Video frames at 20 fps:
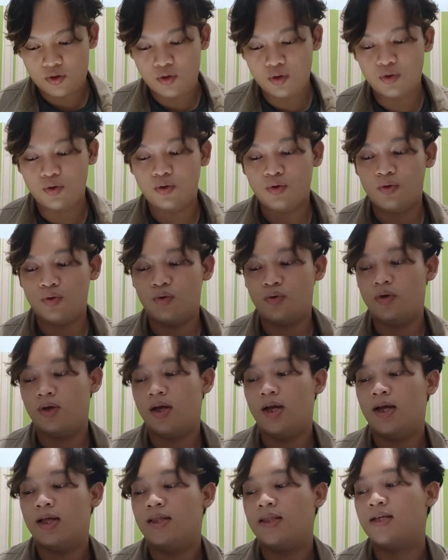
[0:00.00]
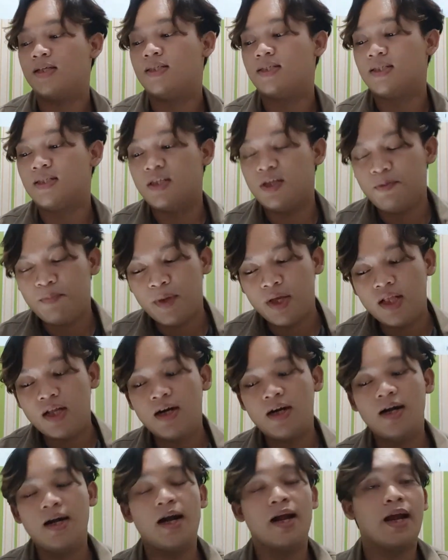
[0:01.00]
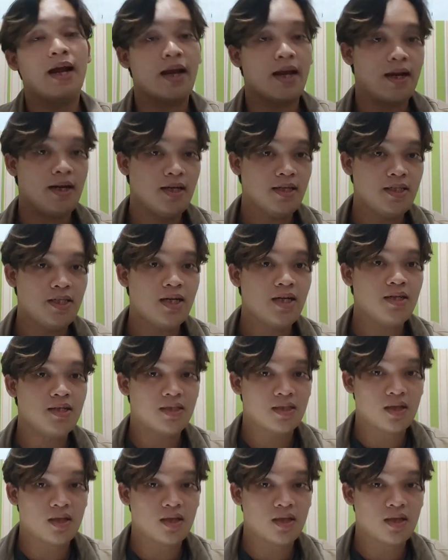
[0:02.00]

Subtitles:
to the similar initial